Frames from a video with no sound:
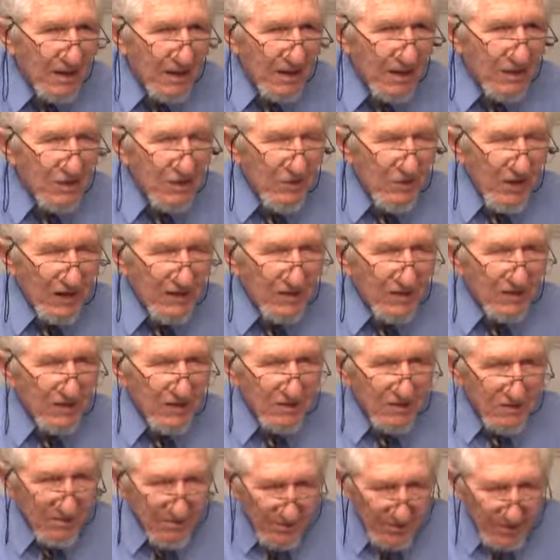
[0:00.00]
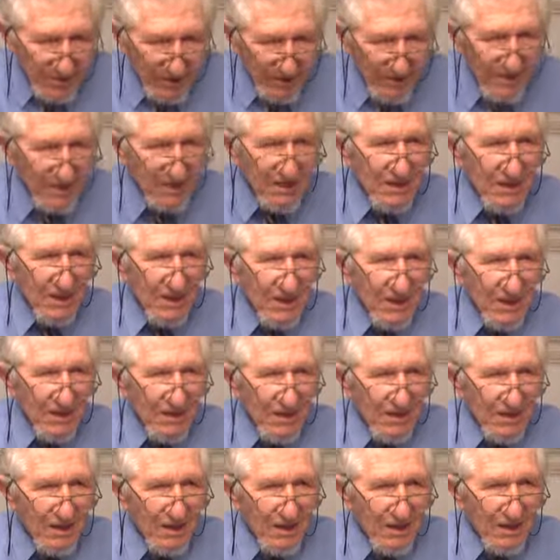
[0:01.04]
History has a certain primacy
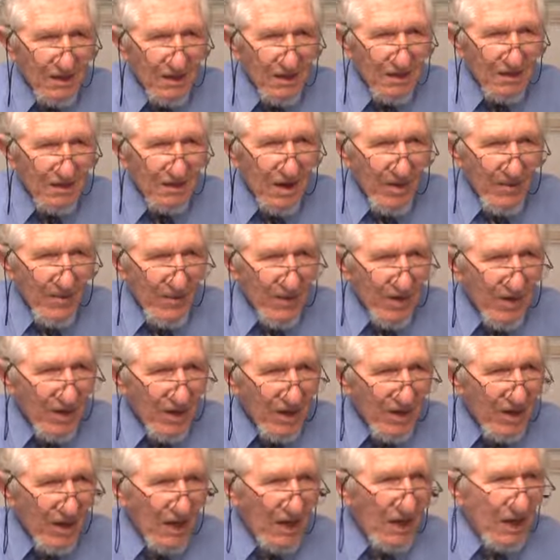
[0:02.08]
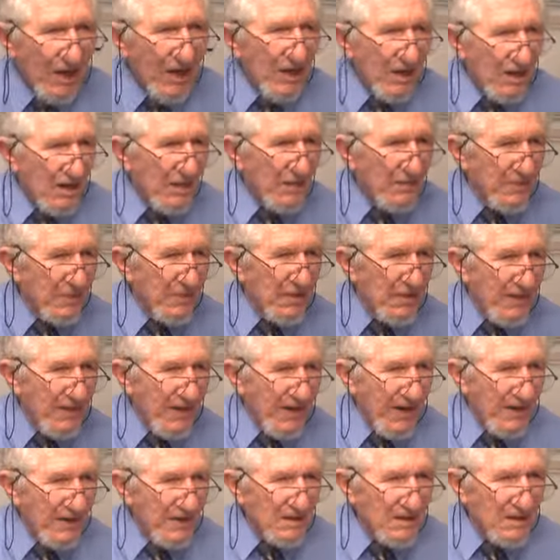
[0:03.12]
on the contemporary, then linked up to the
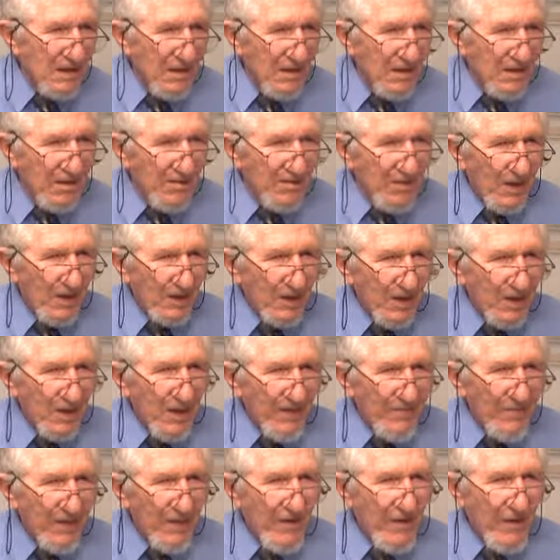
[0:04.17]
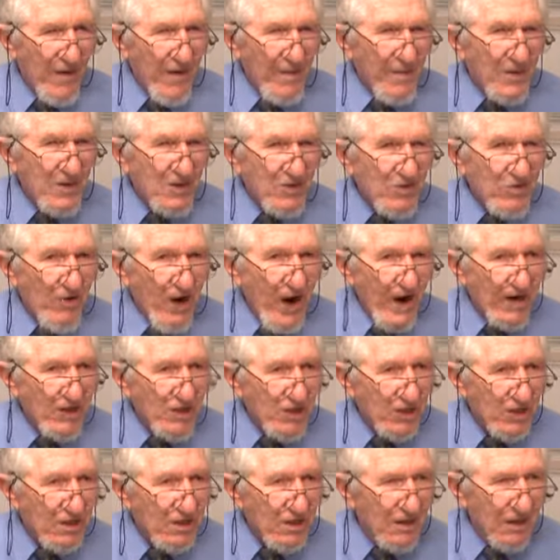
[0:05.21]
past, but the level of
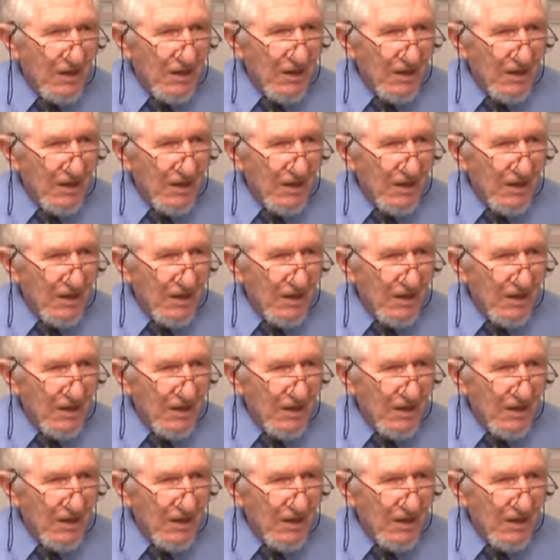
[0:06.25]
abstraction